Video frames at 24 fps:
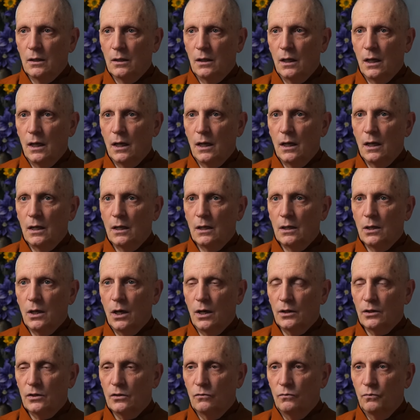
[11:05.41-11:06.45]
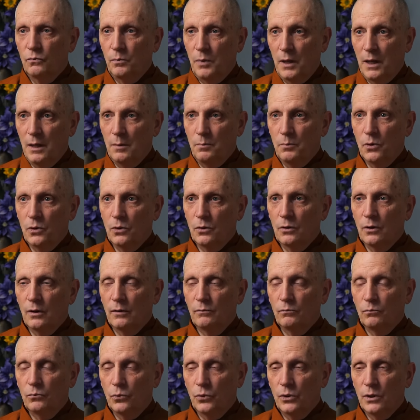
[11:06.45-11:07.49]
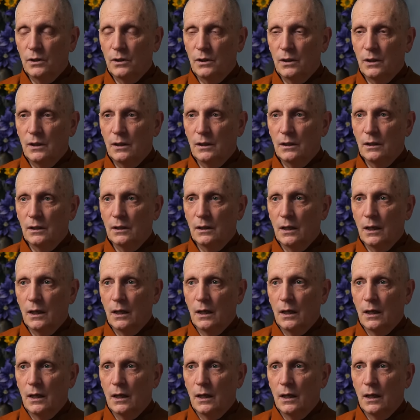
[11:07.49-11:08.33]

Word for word: they cost of paper and printing,